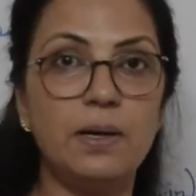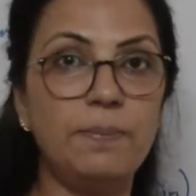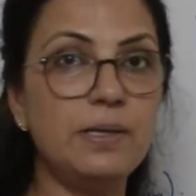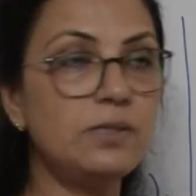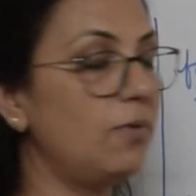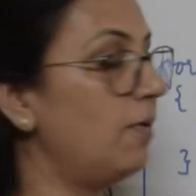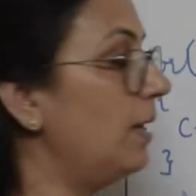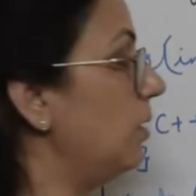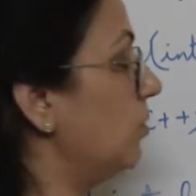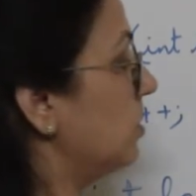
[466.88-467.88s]
purpose, we
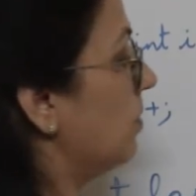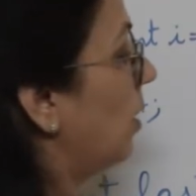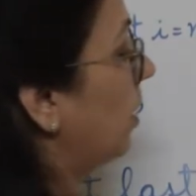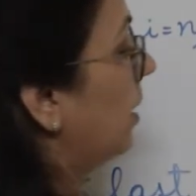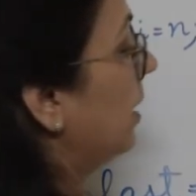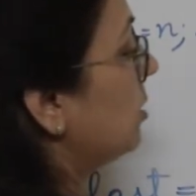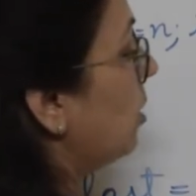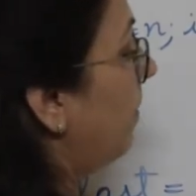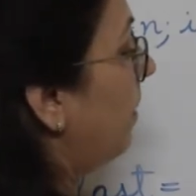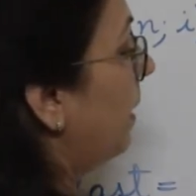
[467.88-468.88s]
will use modulus
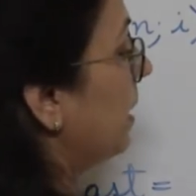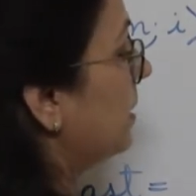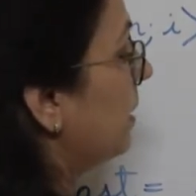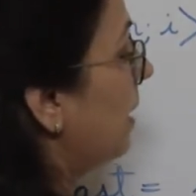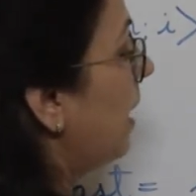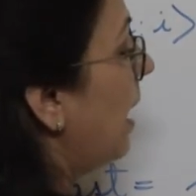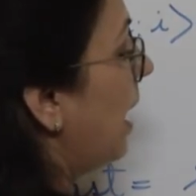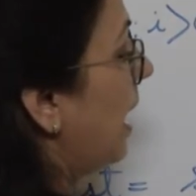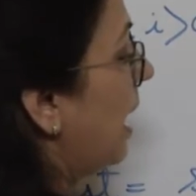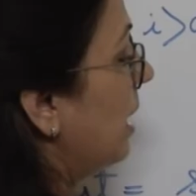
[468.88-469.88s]
operator
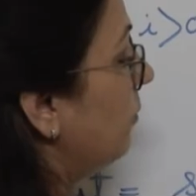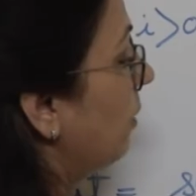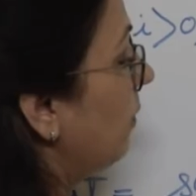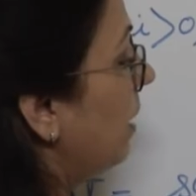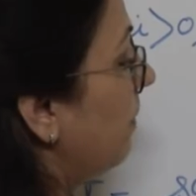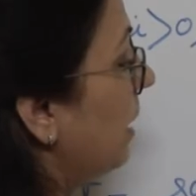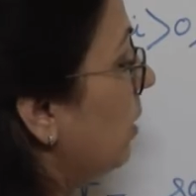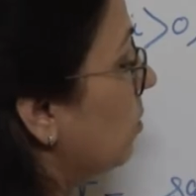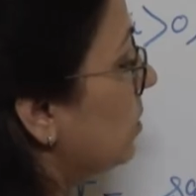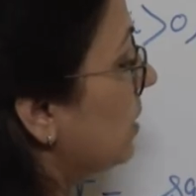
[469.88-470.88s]
and we will be
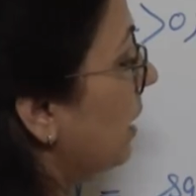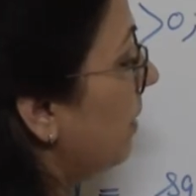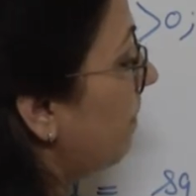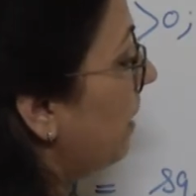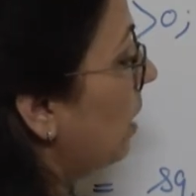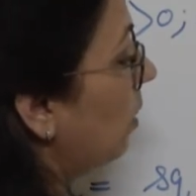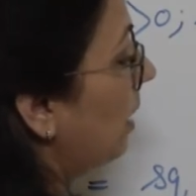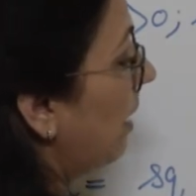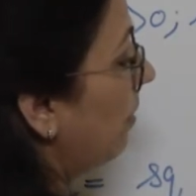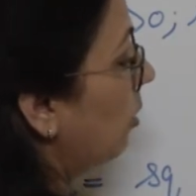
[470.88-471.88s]
using
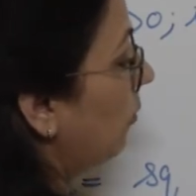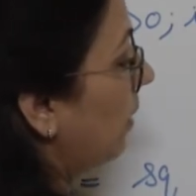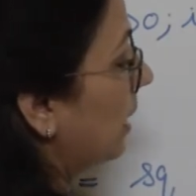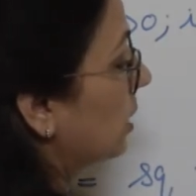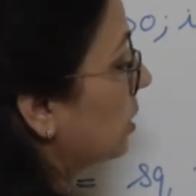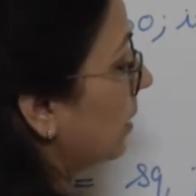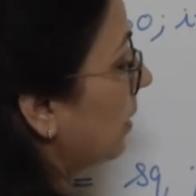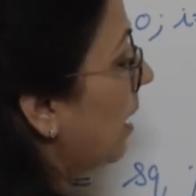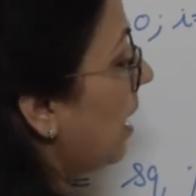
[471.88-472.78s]
POW function.